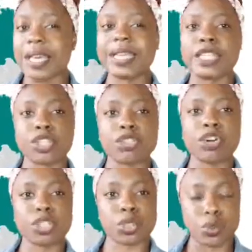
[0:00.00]
it's
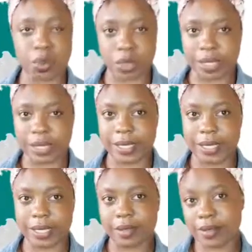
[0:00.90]
not good.
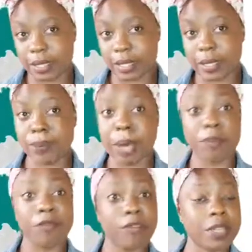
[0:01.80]
Yes,
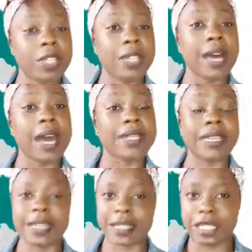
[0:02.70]
babivumirira
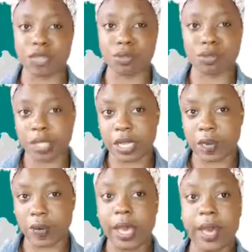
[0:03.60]
atenga si kirungi
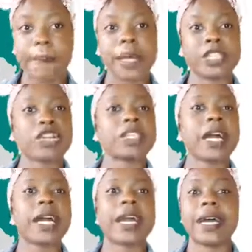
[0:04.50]
anyway. But
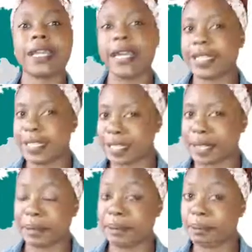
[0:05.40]
tojagana
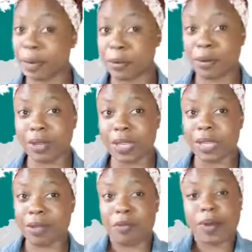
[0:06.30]
atera babikola
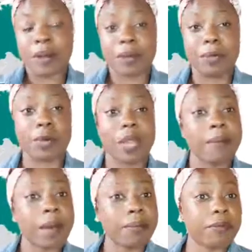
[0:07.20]
kubanga babikola
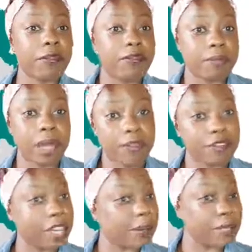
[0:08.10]

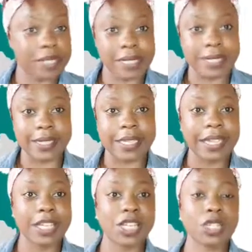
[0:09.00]
babifuna mu sente.
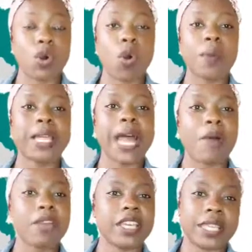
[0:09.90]
So obera
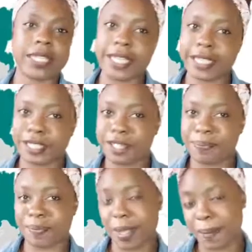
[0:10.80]
oyingiride che
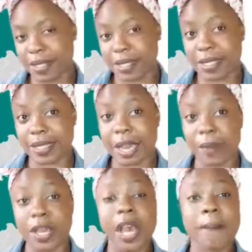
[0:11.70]
business
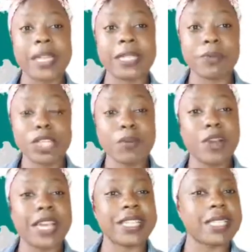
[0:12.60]
yabwe. But
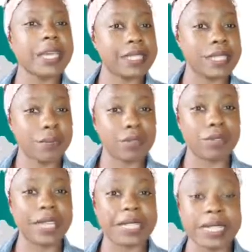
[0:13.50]
mulimu ensezimu,
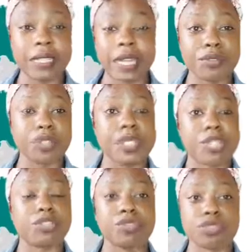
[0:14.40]
there are certain countries
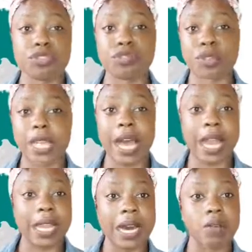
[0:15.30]
that do not really
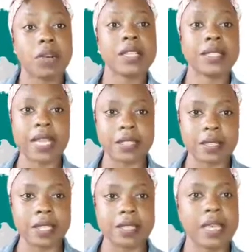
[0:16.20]
allow such
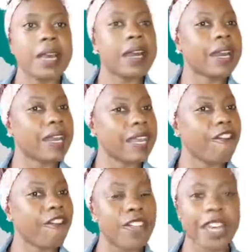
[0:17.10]
things.
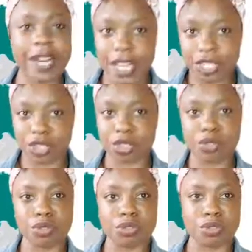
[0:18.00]
If they catch
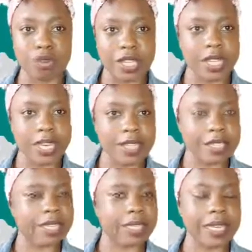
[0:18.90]
you doing
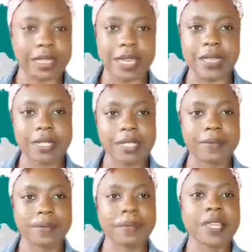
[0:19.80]
anything like that,
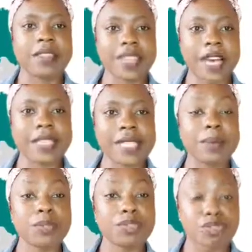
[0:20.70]
there are
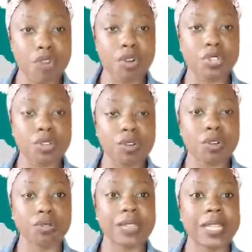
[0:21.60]
some strong
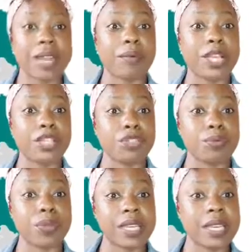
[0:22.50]
rules that are going to
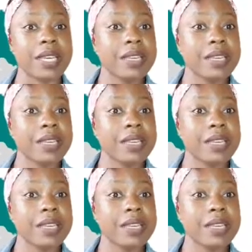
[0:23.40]
be